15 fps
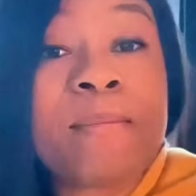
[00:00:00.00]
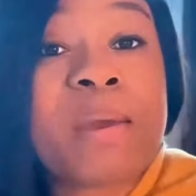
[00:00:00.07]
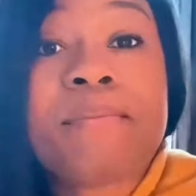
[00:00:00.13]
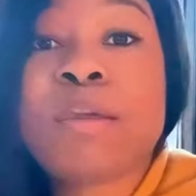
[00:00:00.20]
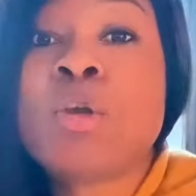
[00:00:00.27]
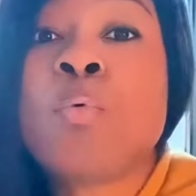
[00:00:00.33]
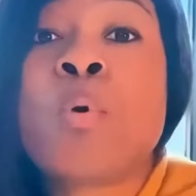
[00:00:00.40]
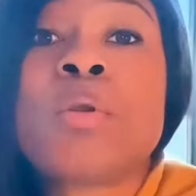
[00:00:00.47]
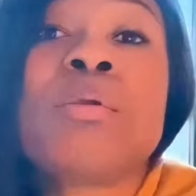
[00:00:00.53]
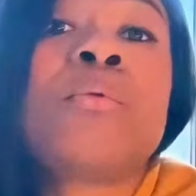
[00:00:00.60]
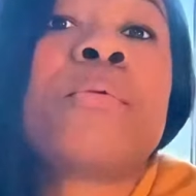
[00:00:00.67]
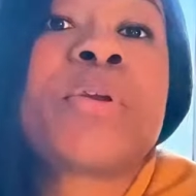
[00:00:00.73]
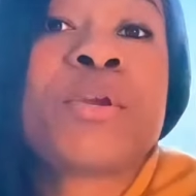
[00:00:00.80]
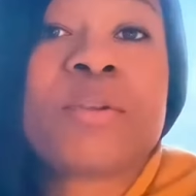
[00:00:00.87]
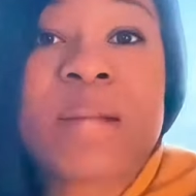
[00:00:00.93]
Maybe you want
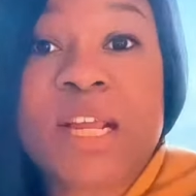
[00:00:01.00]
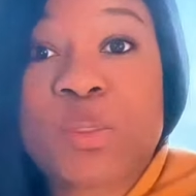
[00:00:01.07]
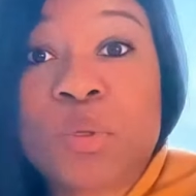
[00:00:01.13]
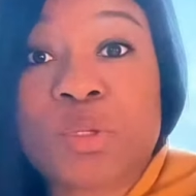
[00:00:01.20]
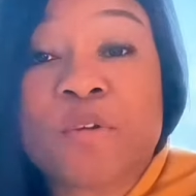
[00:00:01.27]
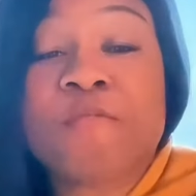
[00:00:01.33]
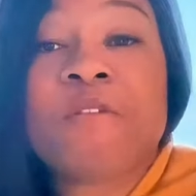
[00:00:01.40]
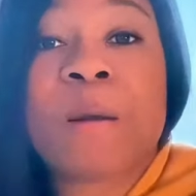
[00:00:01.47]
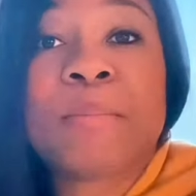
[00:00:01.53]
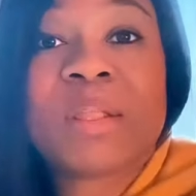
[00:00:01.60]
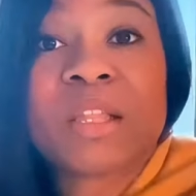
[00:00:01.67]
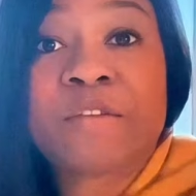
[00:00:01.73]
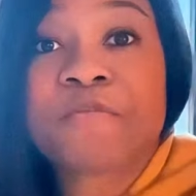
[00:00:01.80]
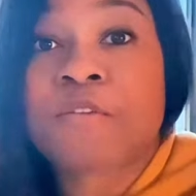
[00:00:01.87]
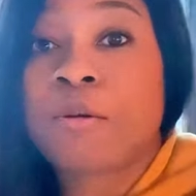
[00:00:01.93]
to reunite with your
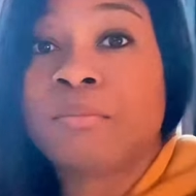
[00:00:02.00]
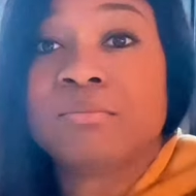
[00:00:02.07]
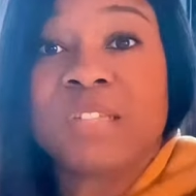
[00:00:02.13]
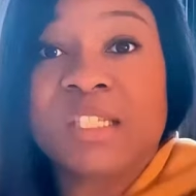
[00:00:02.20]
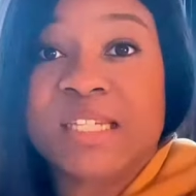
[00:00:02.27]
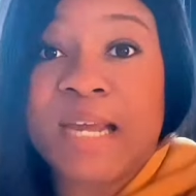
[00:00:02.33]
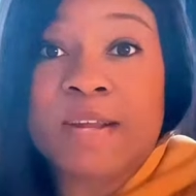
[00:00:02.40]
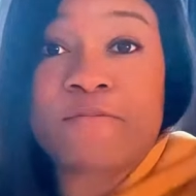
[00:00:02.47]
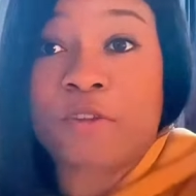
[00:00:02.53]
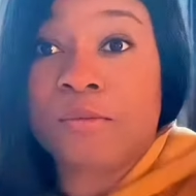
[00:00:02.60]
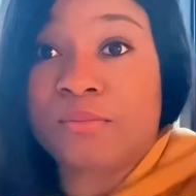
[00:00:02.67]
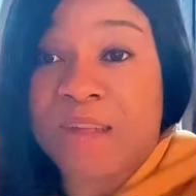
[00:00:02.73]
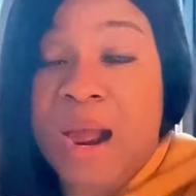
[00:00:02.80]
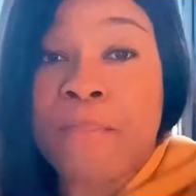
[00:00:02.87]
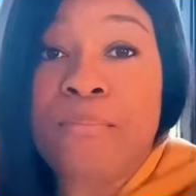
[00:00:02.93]
family from
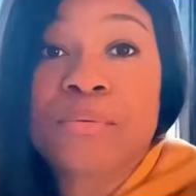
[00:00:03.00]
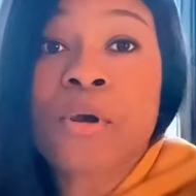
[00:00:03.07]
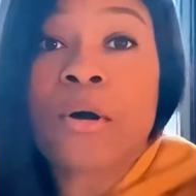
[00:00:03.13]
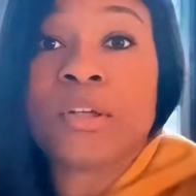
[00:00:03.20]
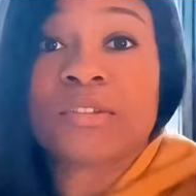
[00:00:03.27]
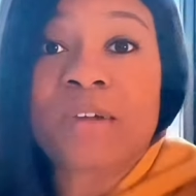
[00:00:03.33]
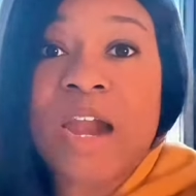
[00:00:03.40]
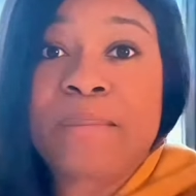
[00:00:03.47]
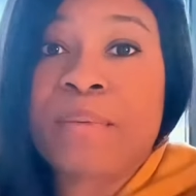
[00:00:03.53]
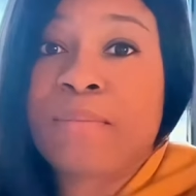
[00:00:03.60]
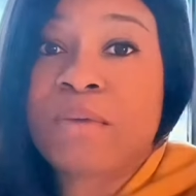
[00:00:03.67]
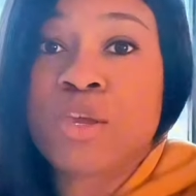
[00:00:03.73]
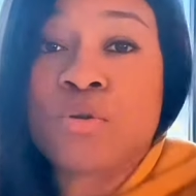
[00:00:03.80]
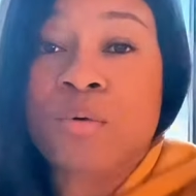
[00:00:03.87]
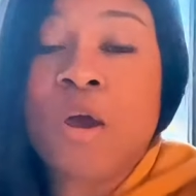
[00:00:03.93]
abroad, right?
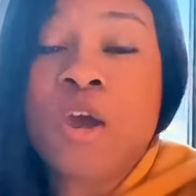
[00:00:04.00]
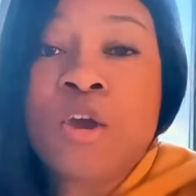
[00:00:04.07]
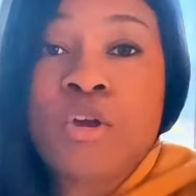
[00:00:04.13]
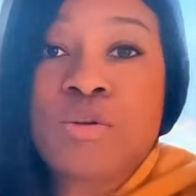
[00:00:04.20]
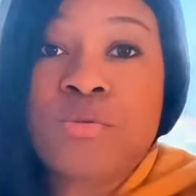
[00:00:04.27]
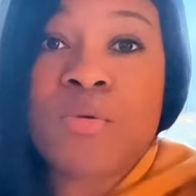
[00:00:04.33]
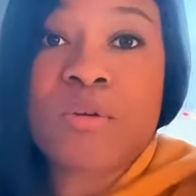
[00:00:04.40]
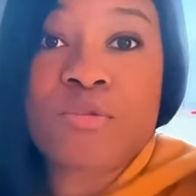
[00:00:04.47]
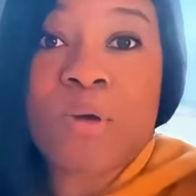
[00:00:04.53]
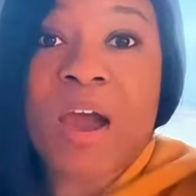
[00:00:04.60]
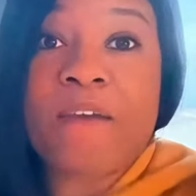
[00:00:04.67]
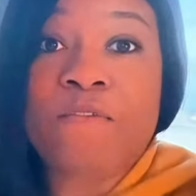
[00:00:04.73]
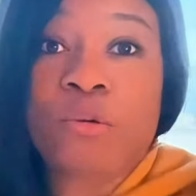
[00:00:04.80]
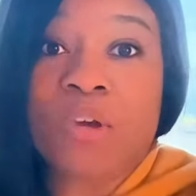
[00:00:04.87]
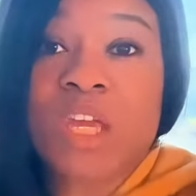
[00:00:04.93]
Maybe you
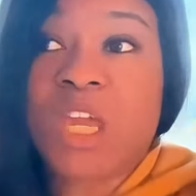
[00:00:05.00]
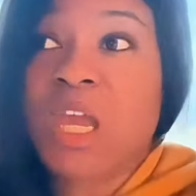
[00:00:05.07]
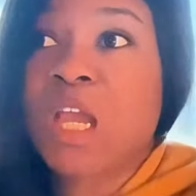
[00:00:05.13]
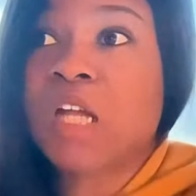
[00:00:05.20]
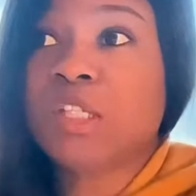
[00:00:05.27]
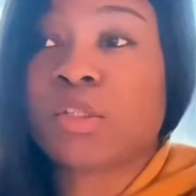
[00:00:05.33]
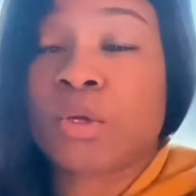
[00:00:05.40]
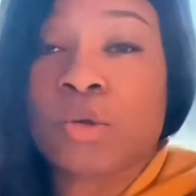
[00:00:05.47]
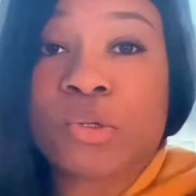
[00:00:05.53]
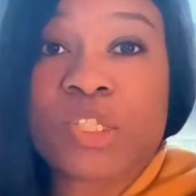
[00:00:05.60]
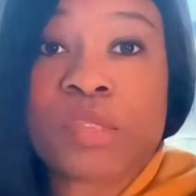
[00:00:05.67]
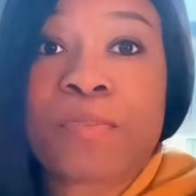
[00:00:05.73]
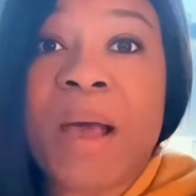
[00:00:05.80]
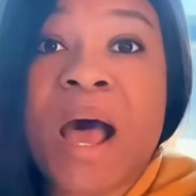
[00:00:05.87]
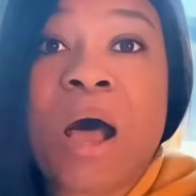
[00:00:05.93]
have your kids or your
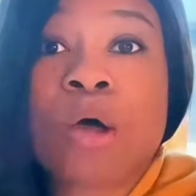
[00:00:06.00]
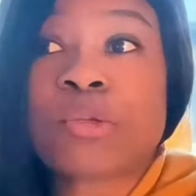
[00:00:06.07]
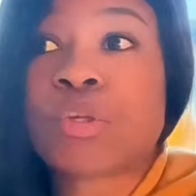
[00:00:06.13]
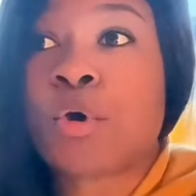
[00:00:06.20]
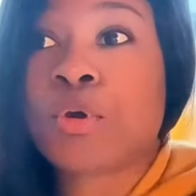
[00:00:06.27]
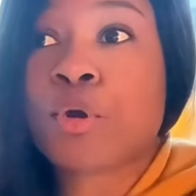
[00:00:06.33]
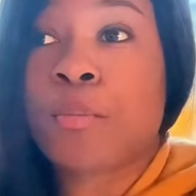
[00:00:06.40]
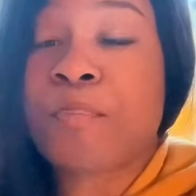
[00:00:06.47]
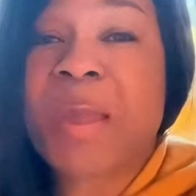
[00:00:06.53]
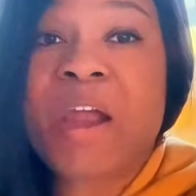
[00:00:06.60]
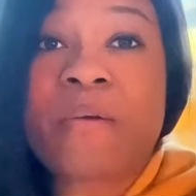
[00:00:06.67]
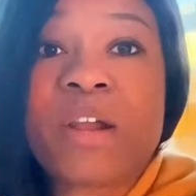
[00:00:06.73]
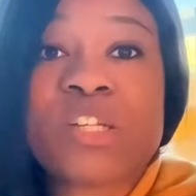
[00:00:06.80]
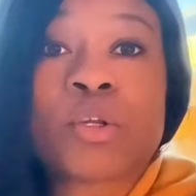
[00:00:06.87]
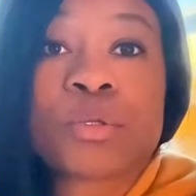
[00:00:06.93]
spouse or your
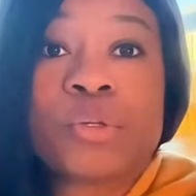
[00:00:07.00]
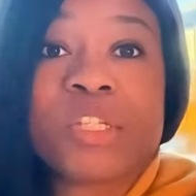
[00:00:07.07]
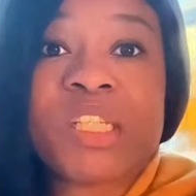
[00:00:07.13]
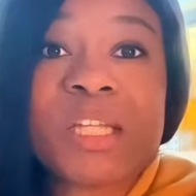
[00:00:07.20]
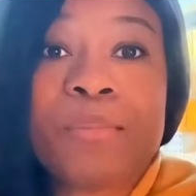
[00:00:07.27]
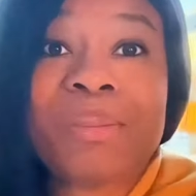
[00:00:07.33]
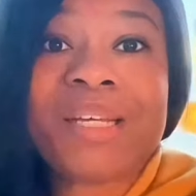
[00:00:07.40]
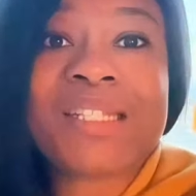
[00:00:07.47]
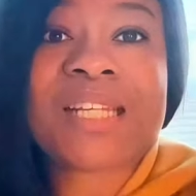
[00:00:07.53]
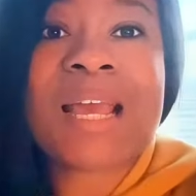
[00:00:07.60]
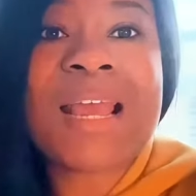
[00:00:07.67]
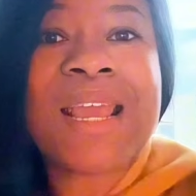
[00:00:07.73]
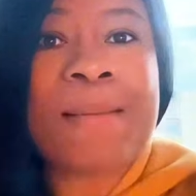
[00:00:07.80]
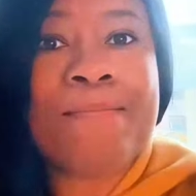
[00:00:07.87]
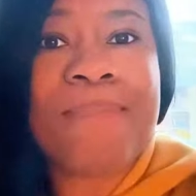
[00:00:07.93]
parents or your siblings
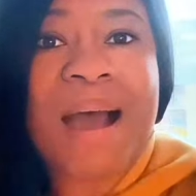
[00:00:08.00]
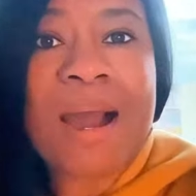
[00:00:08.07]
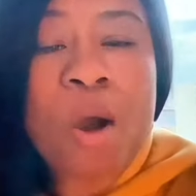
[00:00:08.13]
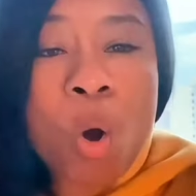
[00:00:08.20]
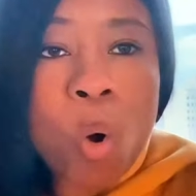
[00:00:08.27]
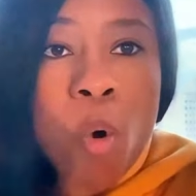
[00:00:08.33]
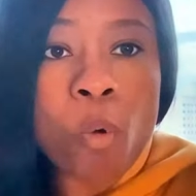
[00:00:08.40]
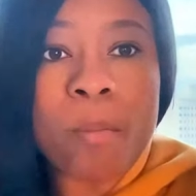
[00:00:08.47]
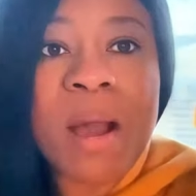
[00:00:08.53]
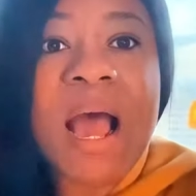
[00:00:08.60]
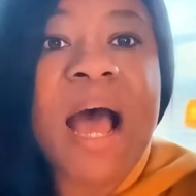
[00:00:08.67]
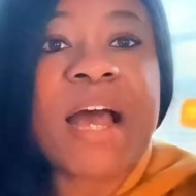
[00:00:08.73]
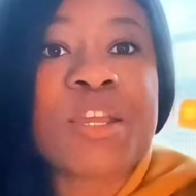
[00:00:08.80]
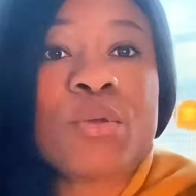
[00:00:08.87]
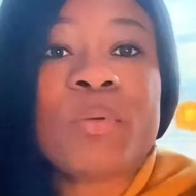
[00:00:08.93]
back home
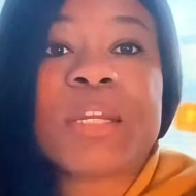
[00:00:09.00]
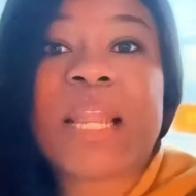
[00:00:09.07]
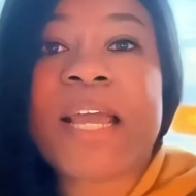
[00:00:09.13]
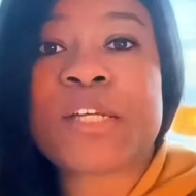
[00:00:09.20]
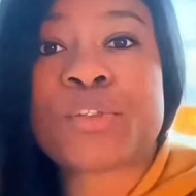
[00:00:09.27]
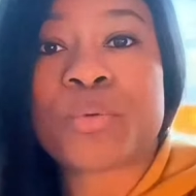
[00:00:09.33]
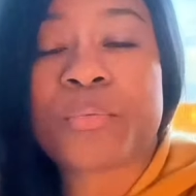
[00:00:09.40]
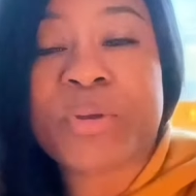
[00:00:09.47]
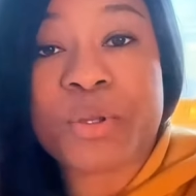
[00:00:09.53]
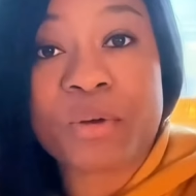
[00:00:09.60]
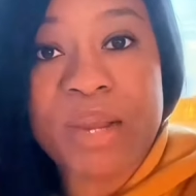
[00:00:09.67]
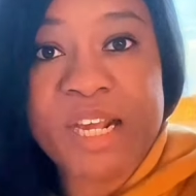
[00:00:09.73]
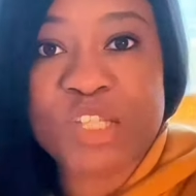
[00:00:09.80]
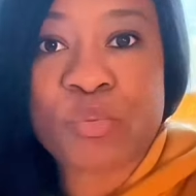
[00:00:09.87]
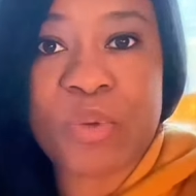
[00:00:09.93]
and you'd like to
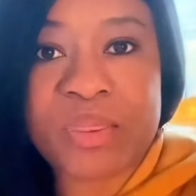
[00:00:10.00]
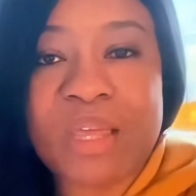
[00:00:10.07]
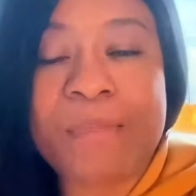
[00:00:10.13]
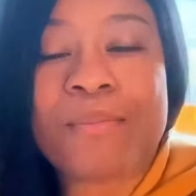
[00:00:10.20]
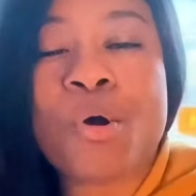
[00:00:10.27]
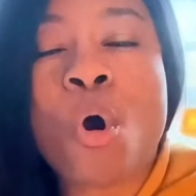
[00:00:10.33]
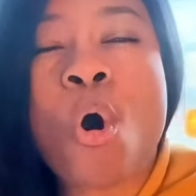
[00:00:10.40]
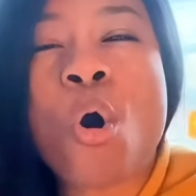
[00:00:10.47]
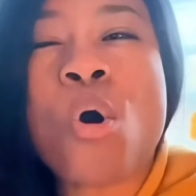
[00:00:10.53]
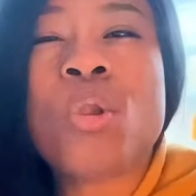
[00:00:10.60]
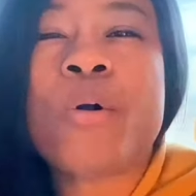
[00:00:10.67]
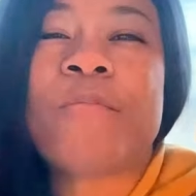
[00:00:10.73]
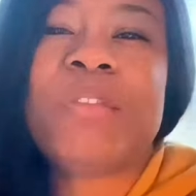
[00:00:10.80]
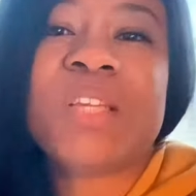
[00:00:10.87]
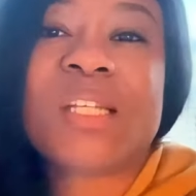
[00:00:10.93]
reunite with them.
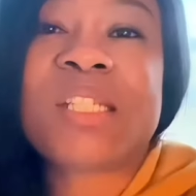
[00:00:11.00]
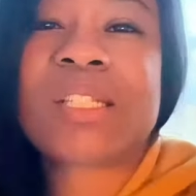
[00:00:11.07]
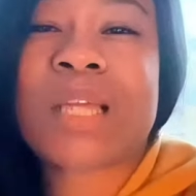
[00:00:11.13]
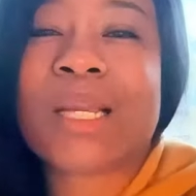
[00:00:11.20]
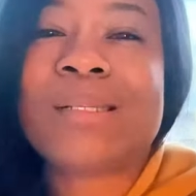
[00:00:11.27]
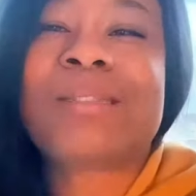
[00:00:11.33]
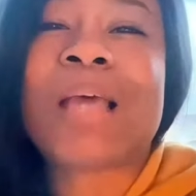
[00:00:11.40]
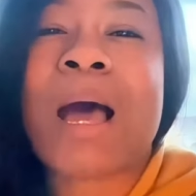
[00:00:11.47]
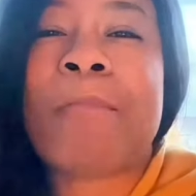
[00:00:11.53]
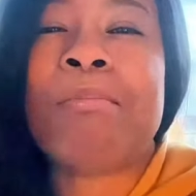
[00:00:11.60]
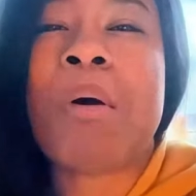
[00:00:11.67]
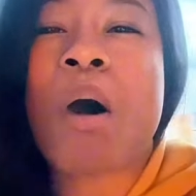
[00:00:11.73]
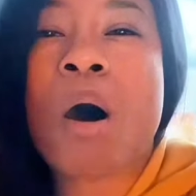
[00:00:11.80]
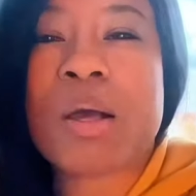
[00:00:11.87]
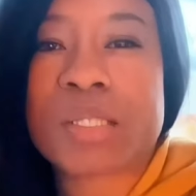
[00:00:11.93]
All of those things are
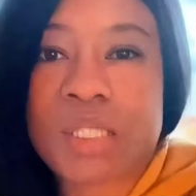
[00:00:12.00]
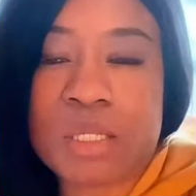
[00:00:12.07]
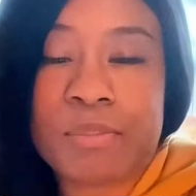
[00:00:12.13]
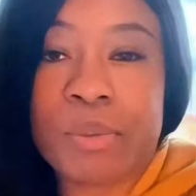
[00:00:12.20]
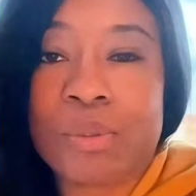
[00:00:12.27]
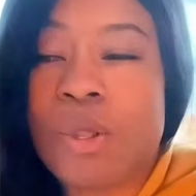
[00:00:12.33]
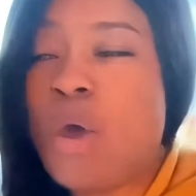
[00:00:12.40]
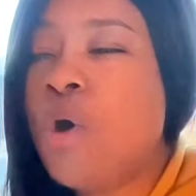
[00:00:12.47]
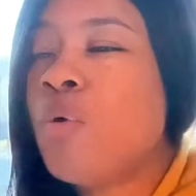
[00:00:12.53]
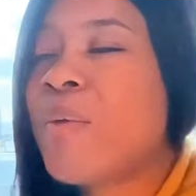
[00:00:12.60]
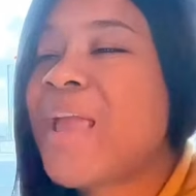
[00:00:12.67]
possible.